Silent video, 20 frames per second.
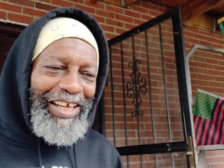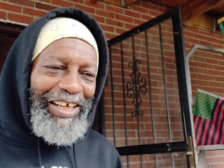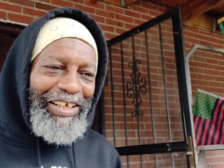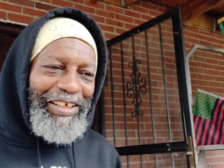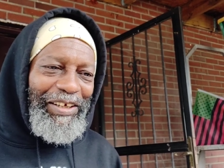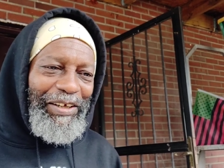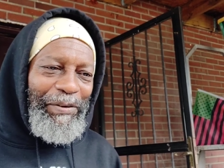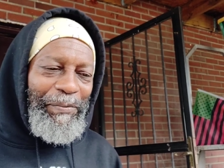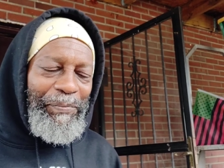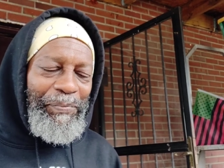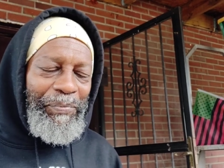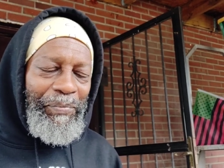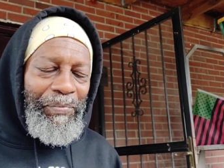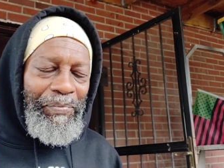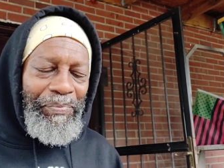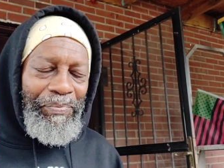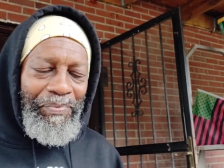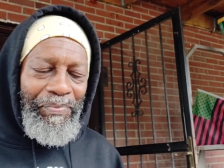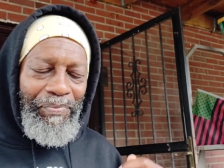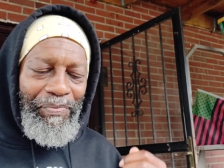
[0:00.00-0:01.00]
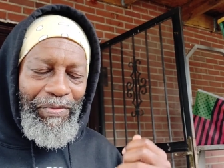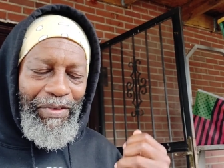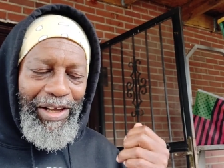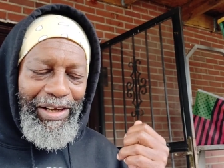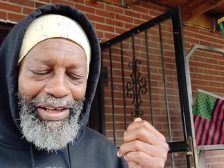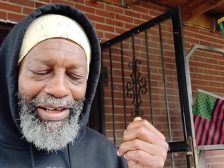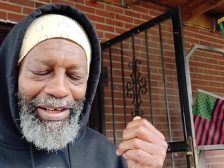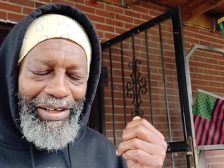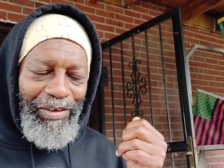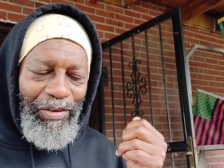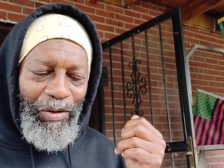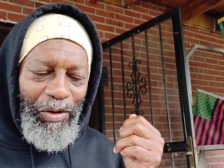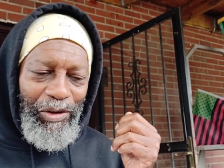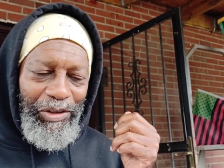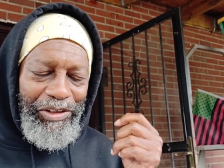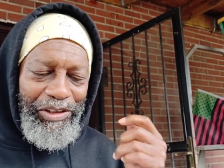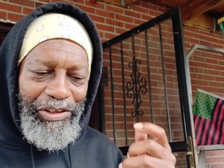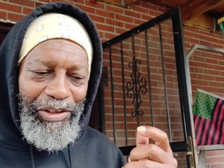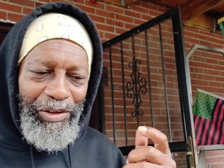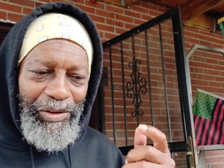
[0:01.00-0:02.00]
and uh, and
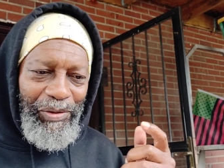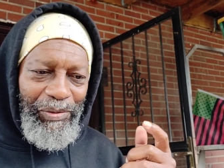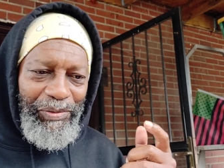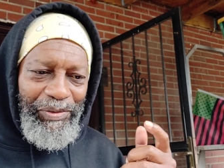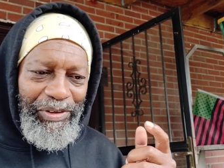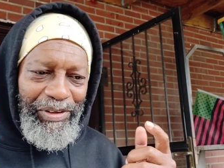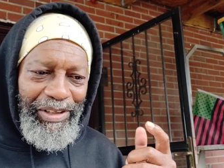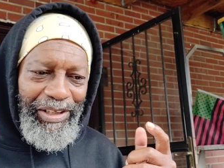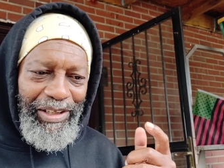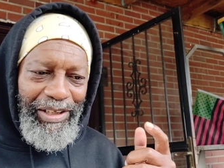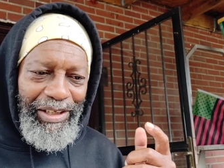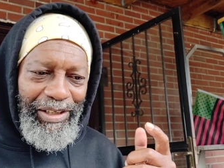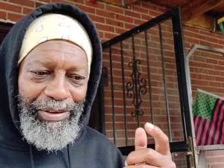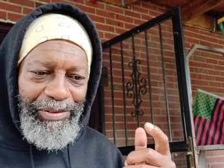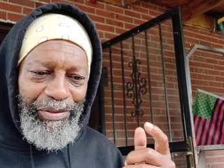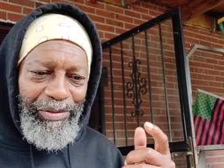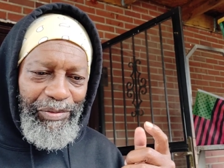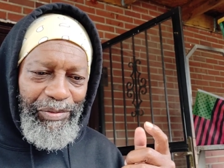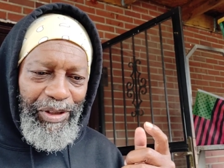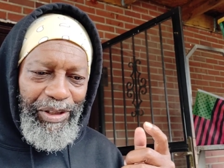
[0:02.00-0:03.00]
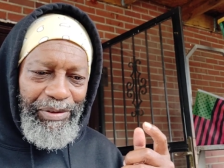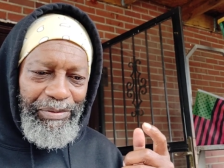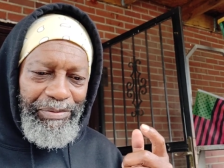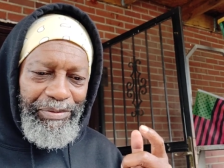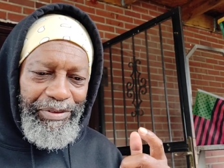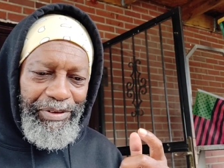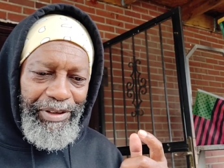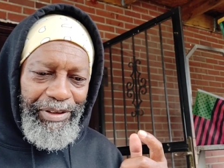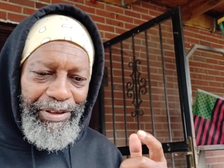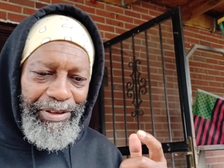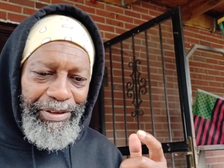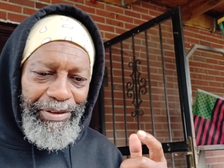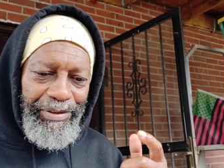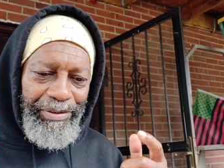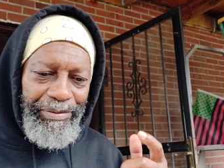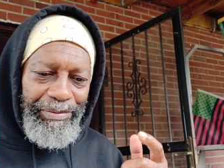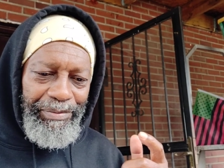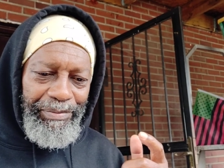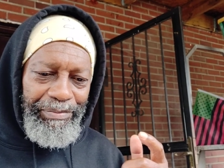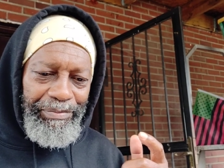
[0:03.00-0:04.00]
also, uh, well, uh,
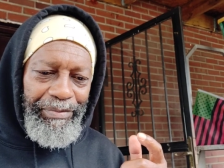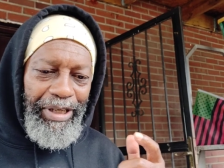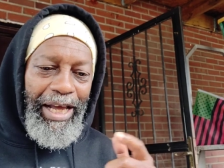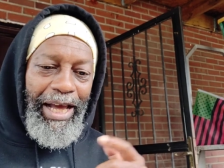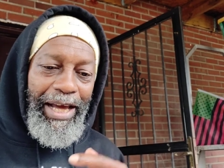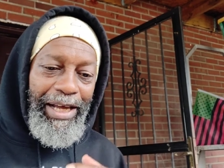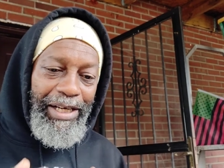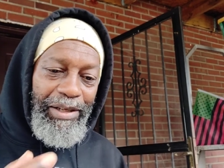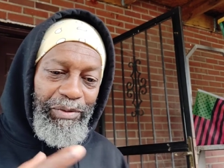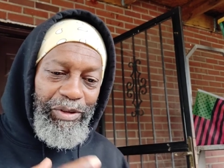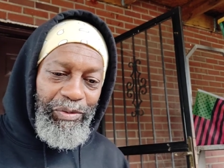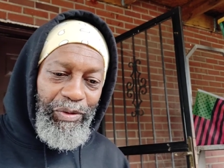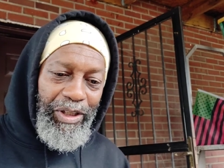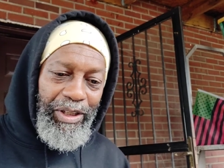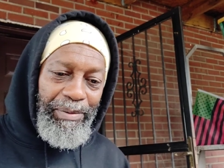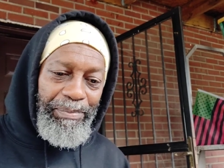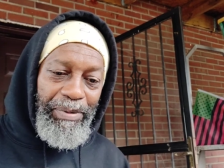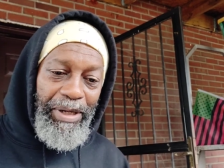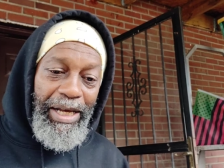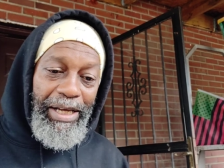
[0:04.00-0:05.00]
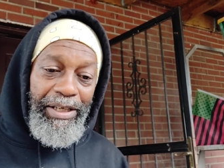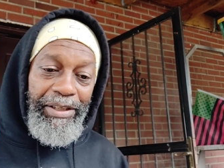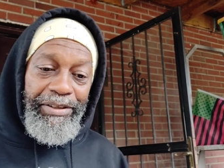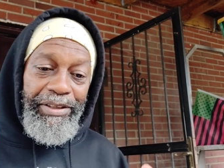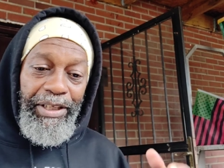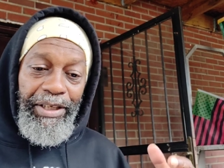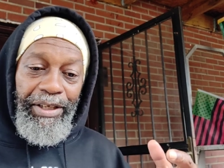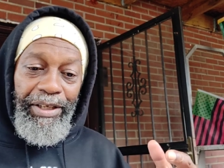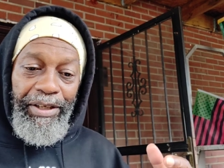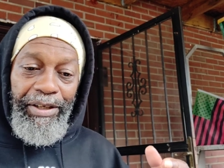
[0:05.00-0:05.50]
Hattie was one of the planners.